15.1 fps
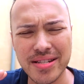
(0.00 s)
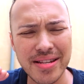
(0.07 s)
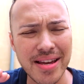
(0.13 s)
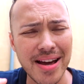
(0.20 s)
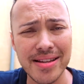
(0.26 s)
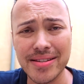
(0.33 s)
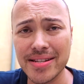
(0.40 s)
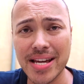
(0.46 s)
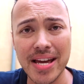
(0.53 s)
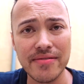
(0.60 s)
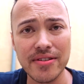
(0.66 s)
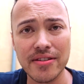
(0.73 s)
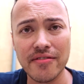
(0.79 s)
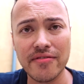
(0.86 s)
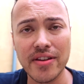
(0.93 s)

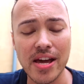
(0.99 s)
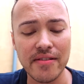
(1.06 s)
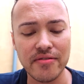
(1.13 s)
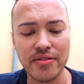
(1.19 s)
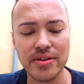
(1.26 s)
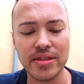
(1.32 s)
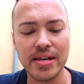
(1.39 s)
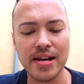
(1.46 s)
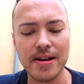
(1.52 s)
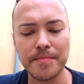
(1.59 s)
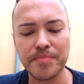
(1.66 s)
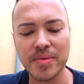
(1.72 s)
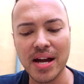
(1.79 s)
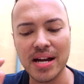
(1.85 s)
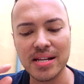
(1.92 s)
Scandinavian flavor in there.
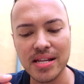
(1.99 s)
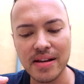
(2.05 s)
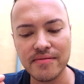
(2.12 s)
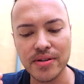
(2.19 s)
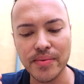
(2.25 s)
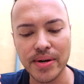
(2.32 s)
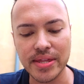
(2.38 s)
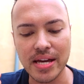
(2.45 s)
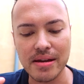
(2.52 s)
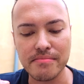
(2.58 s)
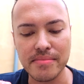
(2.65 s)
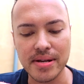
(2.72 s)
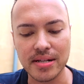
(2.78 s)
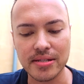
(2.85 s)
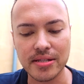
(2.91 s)
I love it when they
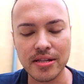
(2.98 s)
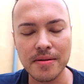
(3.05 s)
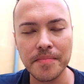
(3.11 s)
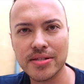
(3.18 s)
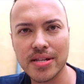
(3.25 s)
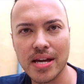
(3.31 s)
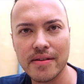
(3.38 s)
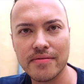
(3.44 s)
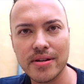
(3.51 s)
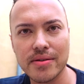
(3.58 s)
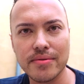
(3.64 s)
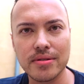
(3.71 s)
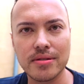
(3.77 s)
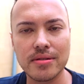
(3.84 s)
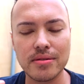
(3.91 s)
mix savory
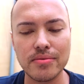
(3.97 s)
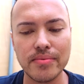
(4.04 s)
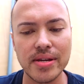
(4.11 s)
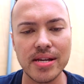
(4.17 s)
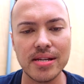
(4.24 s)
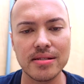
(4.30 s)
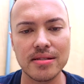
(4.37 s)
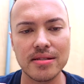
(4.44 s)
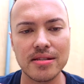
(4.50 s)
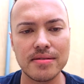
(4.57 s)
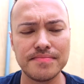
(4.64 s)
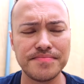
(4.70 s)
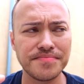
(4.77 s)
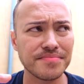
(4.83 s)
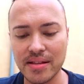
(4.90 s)
with sweet.
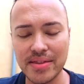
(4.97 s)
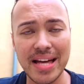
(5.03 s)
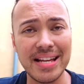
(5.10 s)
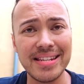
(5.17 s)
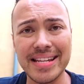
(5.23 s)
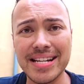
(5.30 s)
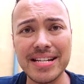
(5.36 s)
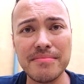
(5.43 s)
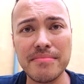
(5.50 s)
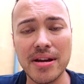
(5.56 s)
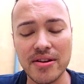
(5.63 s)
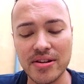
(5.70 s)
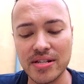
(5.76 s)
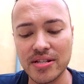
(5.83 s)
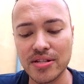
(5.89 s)
That
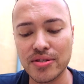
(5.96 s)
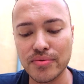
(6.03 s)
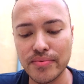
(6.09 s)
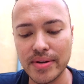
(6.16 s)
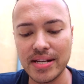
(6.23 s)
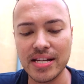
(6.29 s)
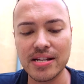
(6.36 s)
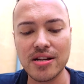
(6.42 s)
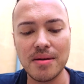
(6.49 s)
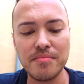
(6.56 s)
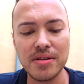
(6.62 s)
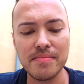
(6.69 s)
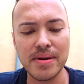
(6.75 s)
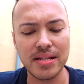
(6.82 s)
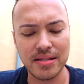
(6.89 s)
lingonberry just really
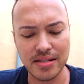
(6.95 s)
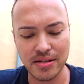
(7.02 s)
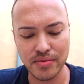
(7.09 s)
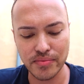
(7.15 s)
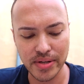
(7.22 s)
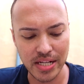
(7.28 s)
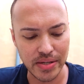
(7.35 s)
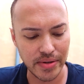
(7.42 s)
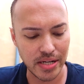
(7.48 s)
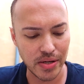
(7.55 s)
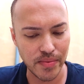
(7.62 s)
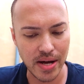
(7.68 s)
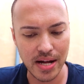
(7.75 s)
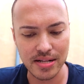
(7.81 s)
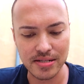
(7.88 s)
complements it really
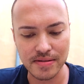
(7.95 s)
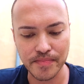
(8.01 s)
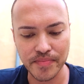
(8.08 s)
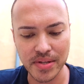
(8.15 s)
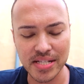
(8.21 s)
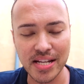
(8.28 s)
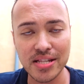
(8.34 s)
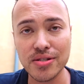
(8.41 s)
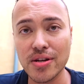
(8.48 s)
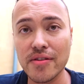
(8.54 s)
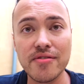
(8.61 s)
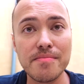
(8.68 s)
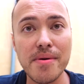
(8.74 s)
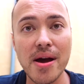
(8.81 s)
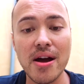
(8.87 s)
well. It doesn't
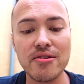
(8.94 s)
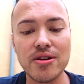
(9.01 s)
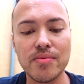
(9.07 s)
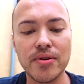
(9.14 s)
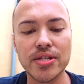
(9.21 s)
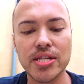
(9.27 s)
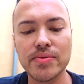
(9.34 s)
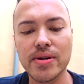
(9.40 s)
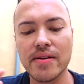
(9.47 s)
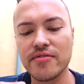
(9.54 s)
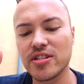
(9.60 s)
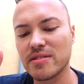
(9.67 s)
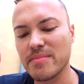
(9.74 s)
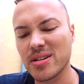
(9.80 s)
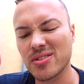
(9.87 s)
overpower it whatsoever.
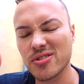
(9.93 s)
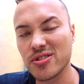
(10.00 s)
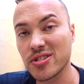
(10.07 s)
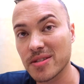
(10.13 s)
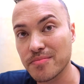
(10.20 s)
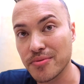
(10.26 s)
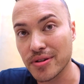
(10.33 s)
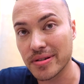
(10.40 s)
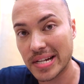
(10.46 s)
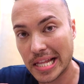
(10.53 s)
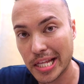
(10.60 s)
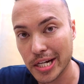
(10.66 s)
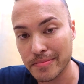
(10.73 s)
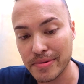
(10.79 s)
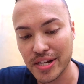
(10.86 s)
Just make sure you just put a
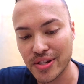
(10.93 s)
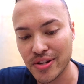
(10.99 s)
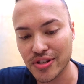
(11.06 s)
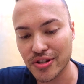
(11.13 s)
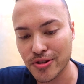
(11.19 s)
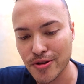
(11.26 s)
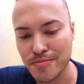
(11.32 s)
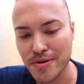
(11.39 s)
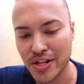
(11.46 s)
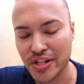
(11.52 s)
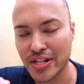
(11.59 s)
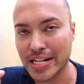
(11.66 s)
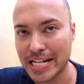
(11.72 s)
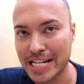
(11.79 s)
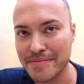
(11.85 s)
little bit, not too much
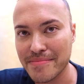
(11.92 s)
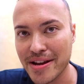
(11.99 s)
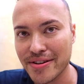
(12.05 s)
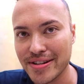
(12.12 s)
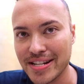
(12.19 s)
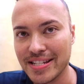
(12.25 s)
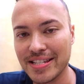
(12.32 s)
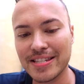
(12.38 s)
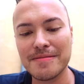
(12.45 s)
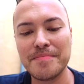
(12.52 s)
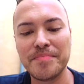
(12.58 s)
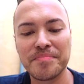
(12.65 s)
lingonberries.